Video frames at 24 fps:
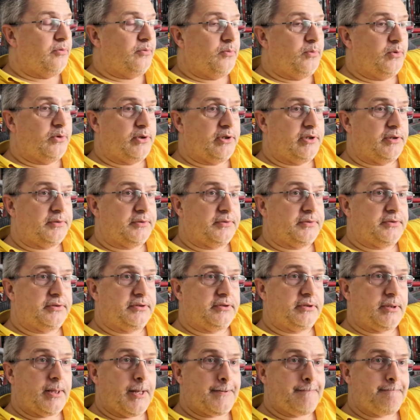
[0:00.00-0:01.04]
What
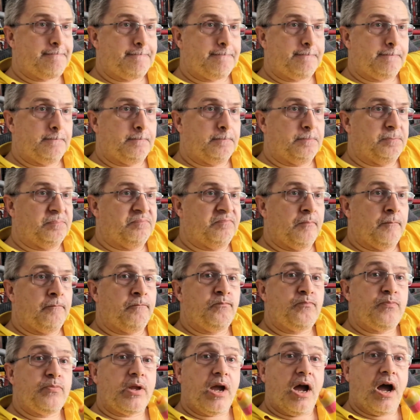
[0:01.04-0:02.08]
else?
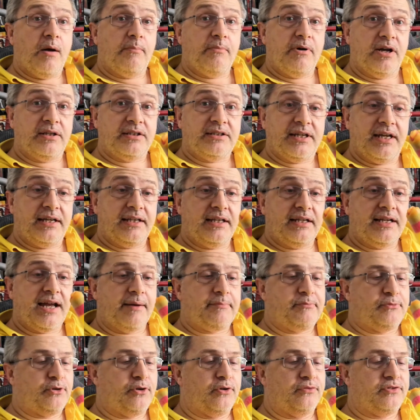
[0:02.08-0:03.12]
I might take the
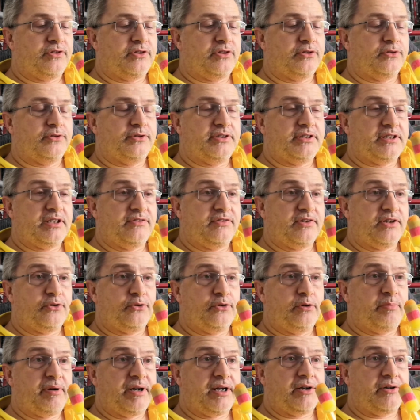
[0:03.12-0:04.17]
camera off the door and see if I can
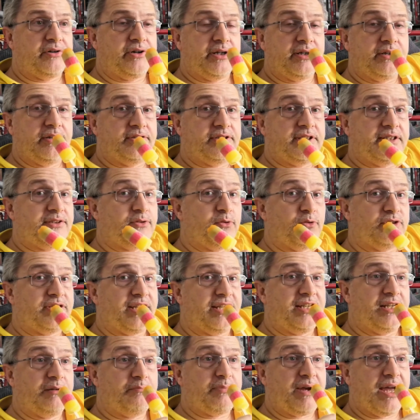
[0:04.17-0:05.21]
repair it, because it's not
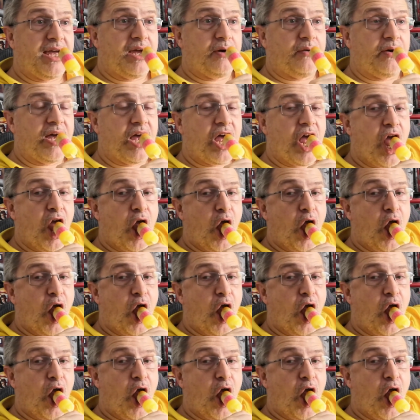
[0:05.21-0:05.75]
taking power.